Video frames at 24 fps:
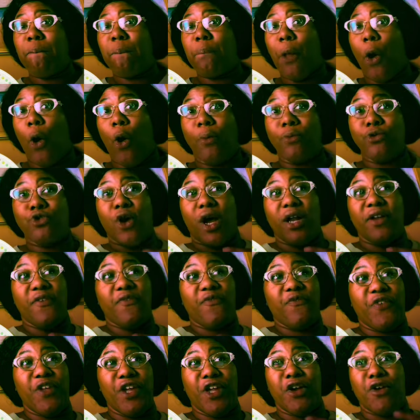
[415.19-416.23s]
Oh, I'm trying to
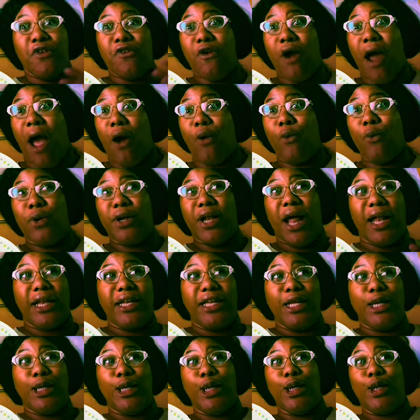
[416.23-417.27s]
figure out what I
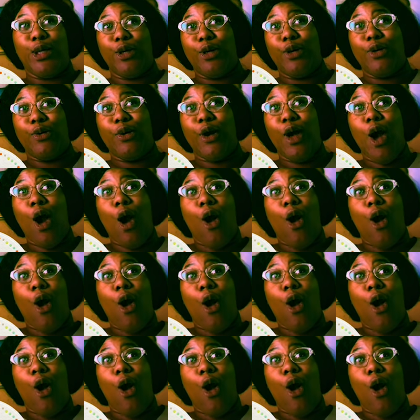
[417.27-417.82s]
need to do.